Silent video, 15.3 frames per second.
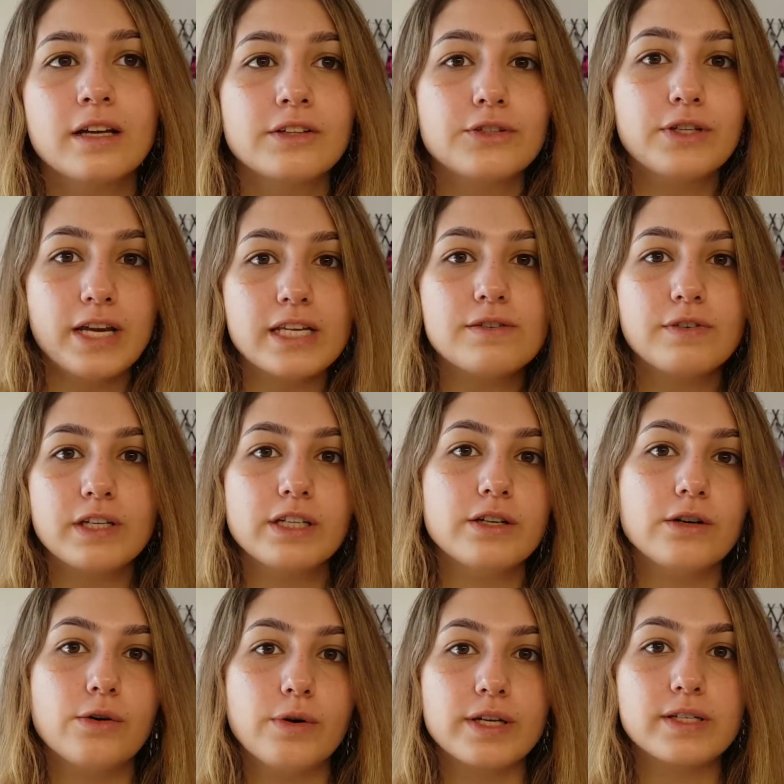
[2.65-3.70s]
Today's
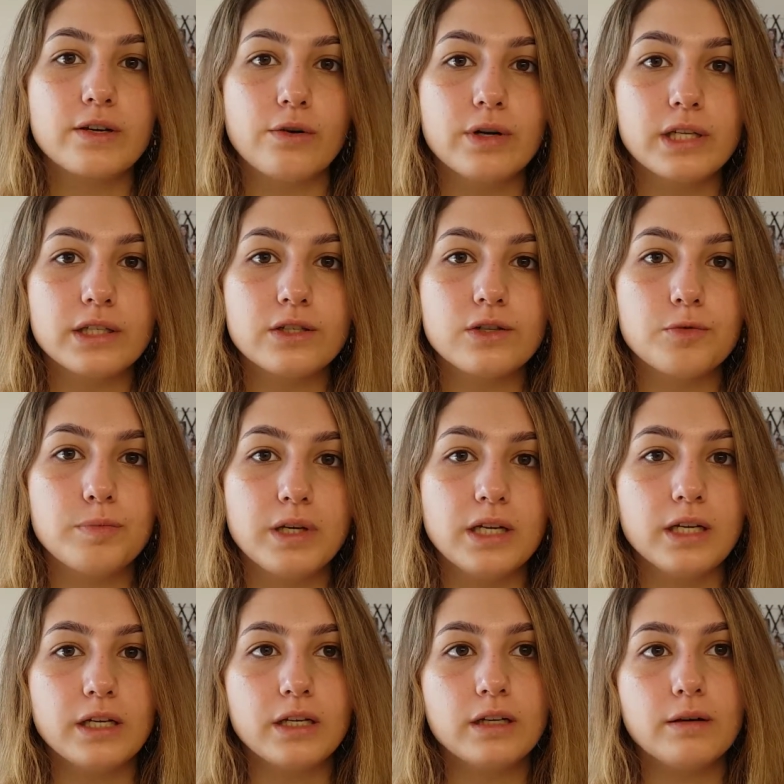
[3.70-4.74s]
video is going to
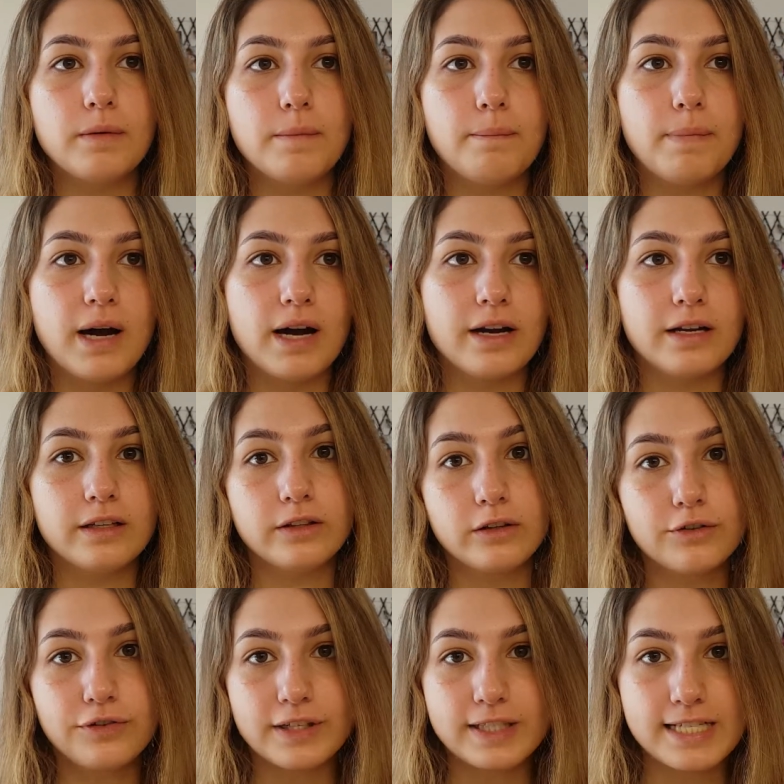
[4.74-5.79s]
be my
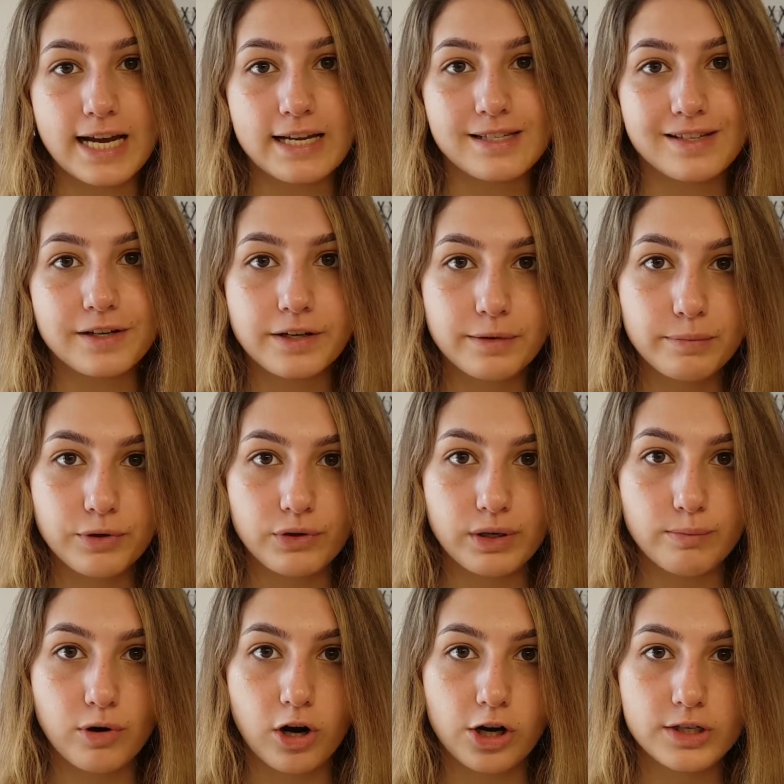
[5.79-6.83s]
Look Fantastic beauty
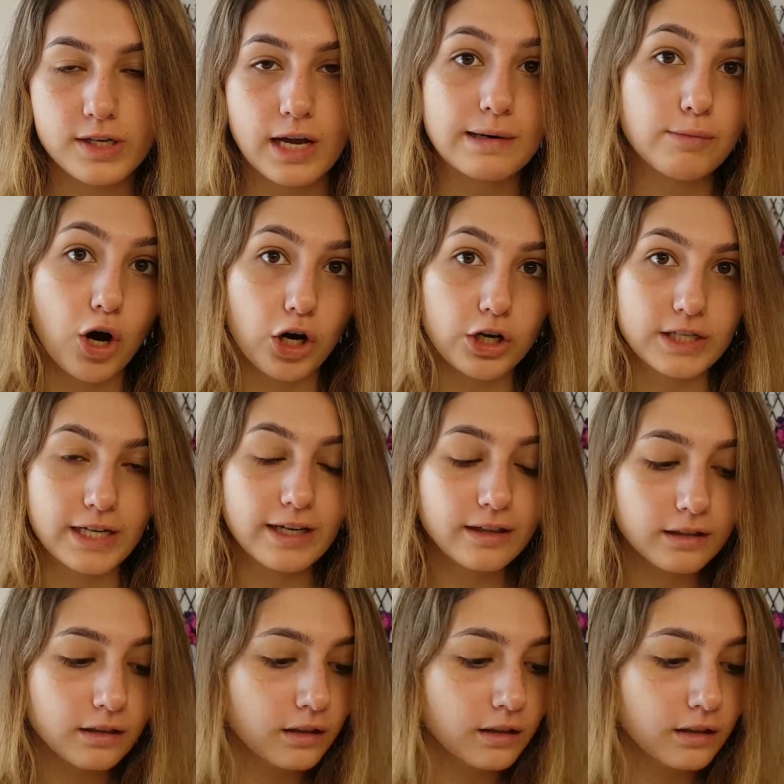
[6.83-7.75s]
box unboxing.